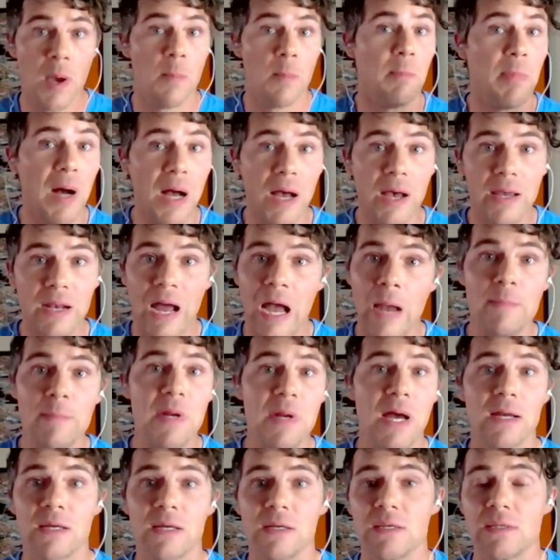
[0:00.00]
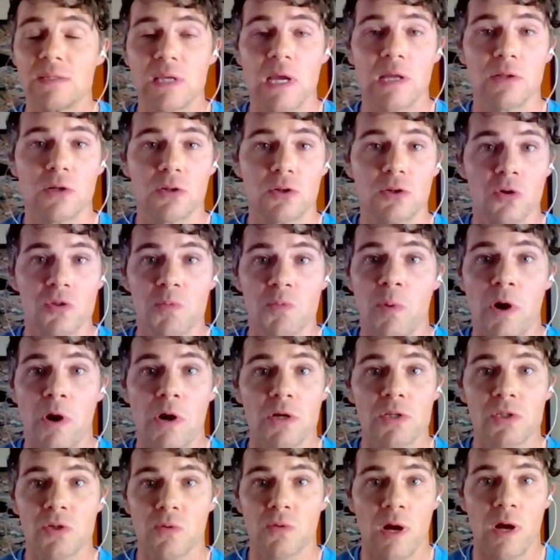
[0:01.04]
But I'm not going to say that those
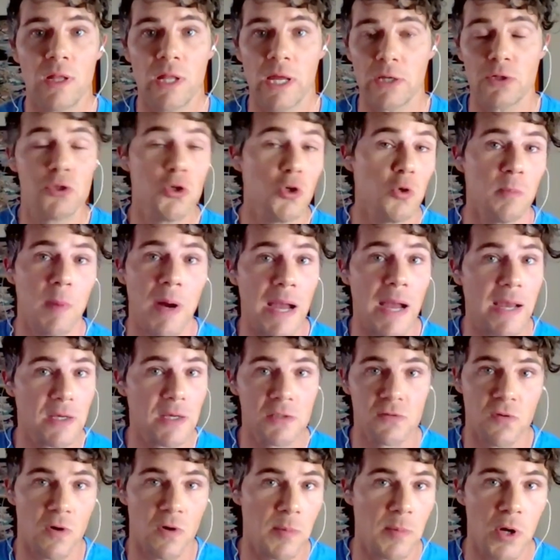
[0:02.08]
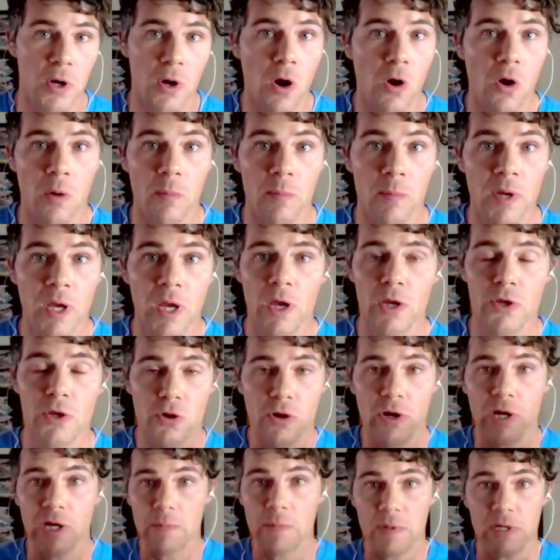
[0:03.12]
parks are all like two miles from your home. You're
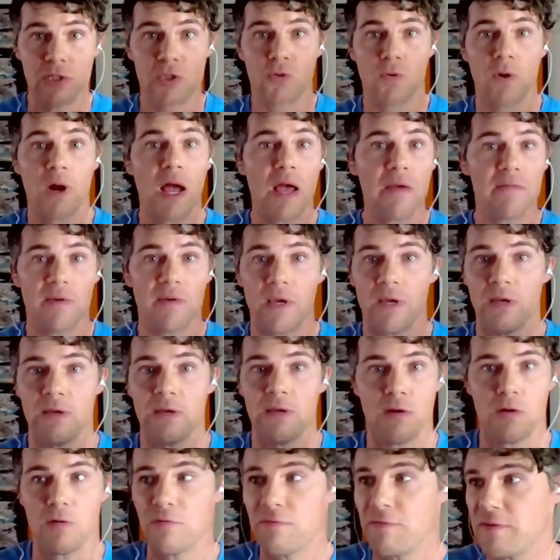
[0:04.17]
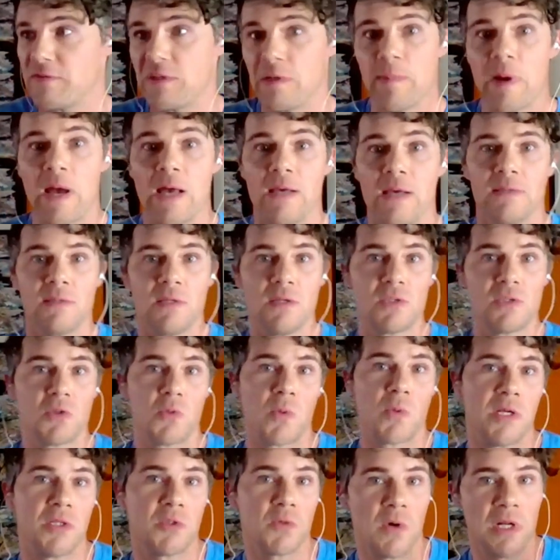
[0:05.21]
going to be driving, you know, 50 miles this
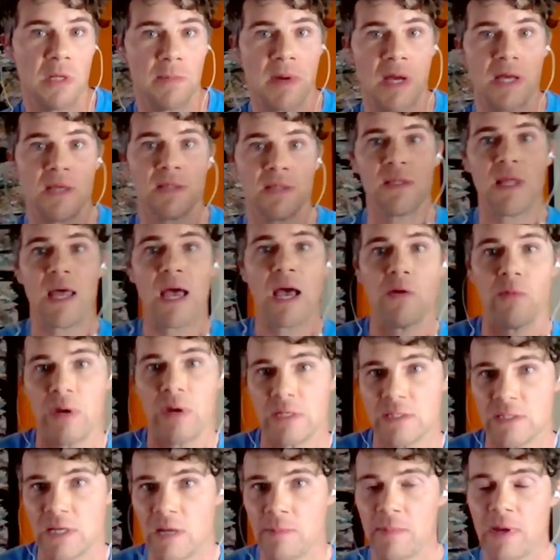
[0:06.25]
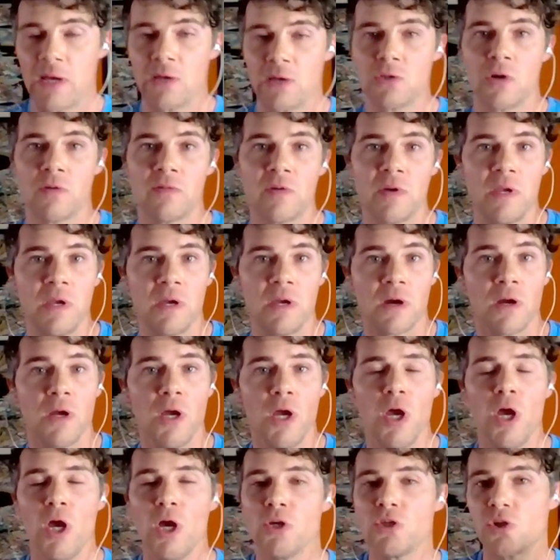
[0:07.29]
way, 20 miles that way, 10 miles over here.
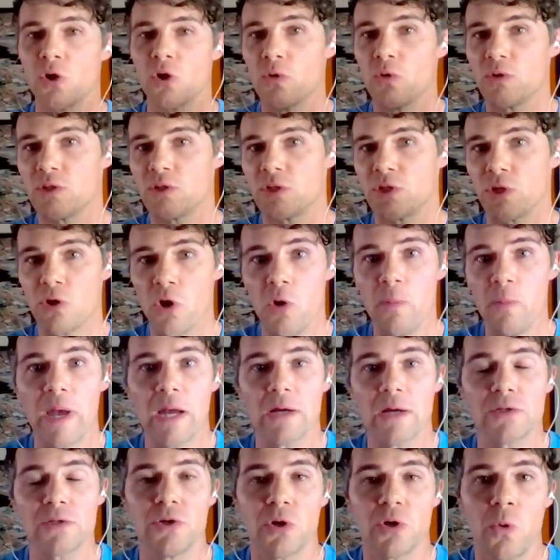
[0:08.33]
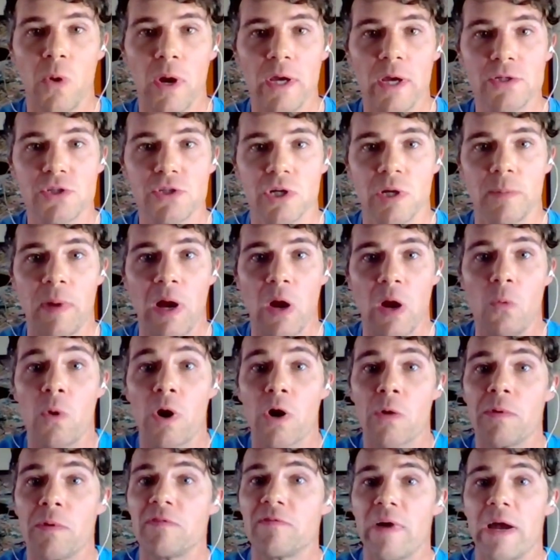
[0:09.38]
So to go back to your question about where
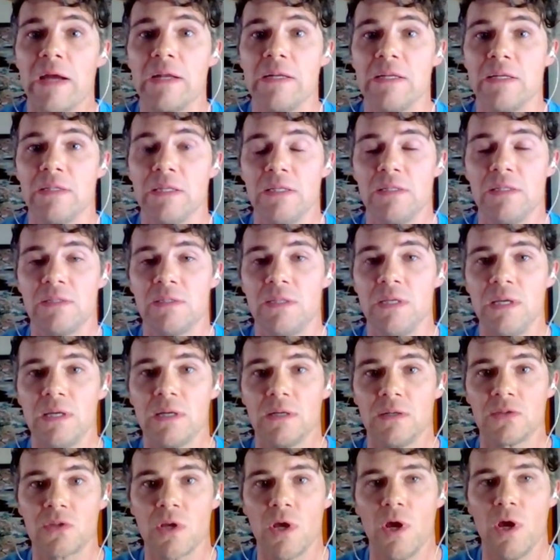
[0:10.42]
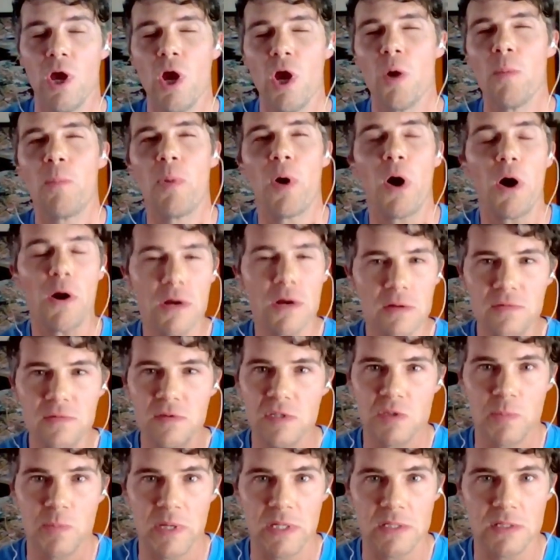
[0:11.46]
are we finding these deals, part of
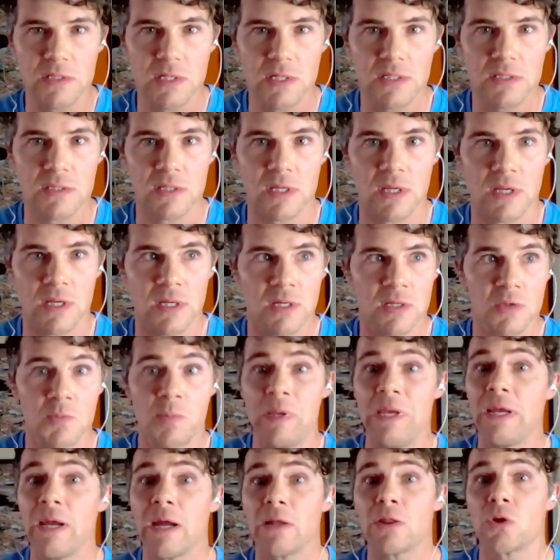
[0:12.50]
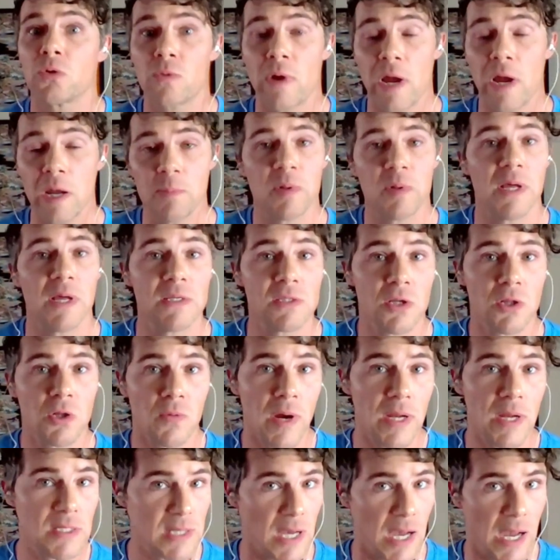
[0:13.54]
this business is being at the right place at the
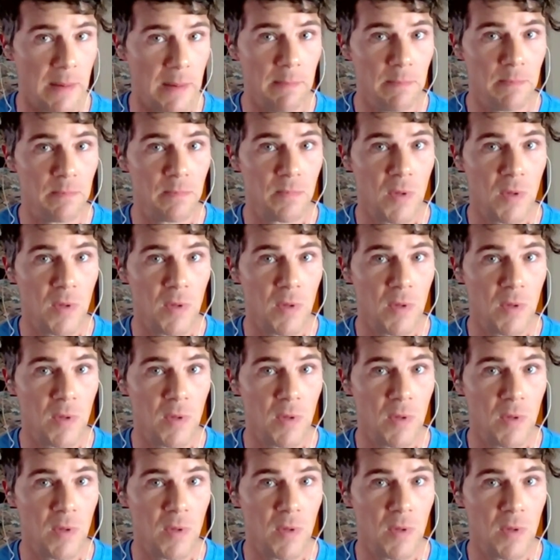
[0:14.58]
right time